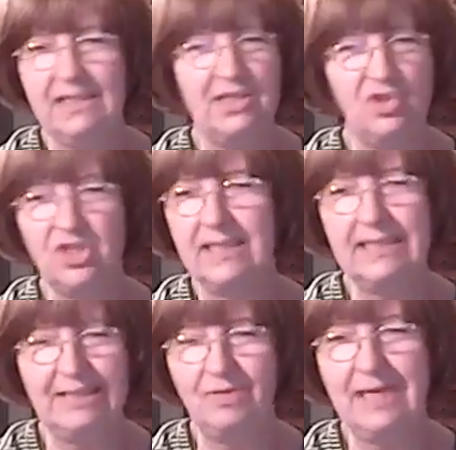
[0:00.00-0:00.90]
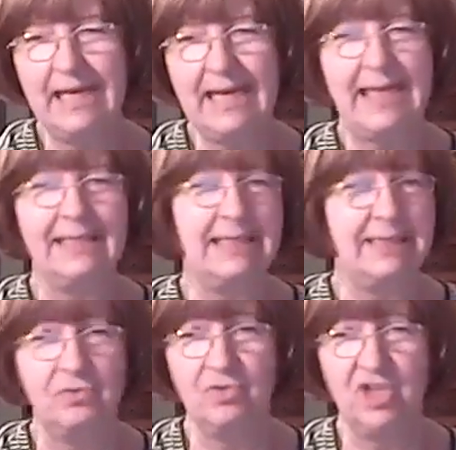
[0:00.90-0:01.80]
each child is unique, has his
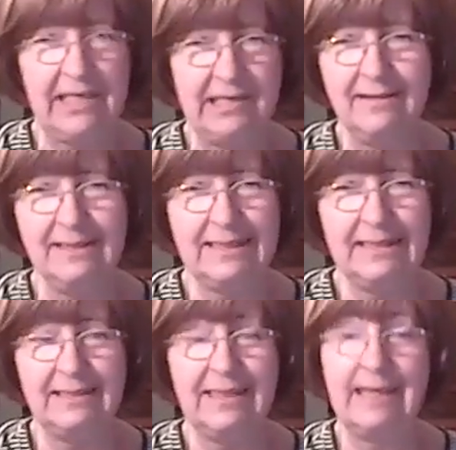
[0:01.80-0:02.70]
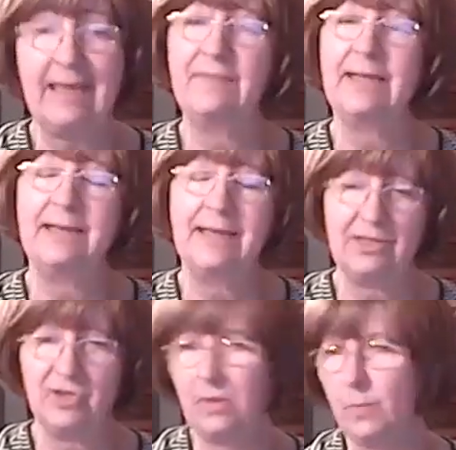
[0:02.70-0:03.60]
own genius. They have their natural